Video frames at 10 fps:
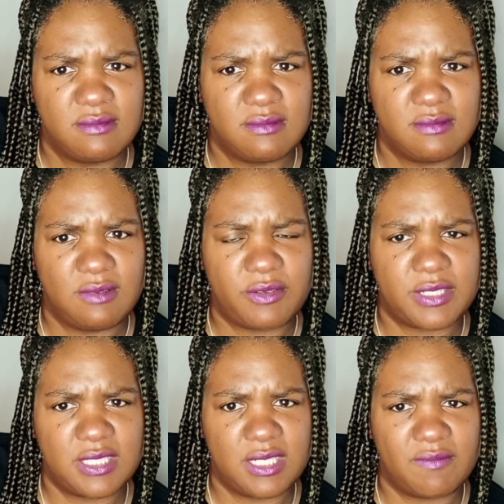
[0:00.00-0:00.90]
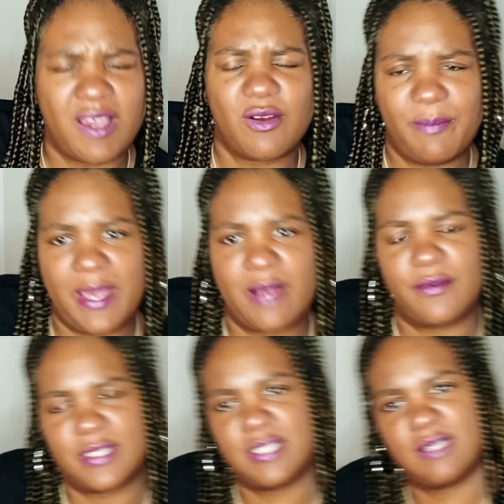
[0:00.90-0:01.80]
or the 10th. I go back on the
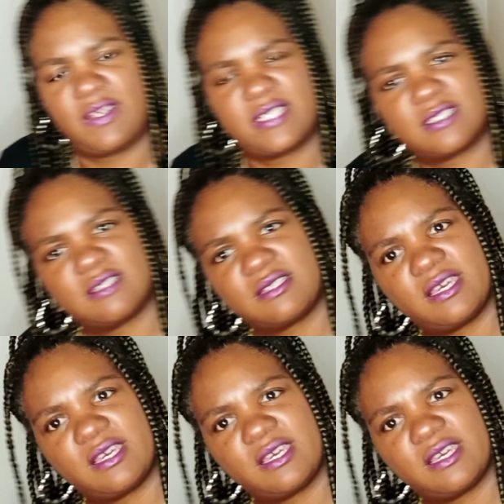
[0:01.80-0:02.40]
10th. Yeah,